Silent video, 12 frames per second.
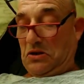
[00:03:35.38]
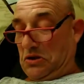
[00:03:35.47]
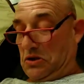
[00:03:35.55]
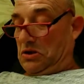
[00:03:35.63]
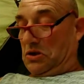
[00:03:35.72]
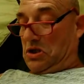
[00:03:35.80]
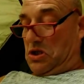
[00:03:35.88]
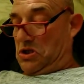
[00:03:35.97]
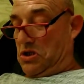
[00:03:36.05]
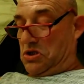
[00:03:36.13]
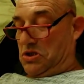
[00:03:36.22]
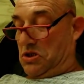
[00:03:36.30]

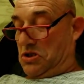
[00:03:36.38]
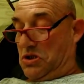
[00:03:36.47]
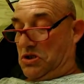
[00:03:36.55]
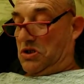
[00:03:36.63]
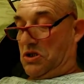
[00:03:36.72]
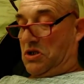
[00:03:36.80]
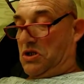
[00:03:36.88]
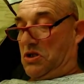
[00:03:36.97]
No one is speaking in this clip.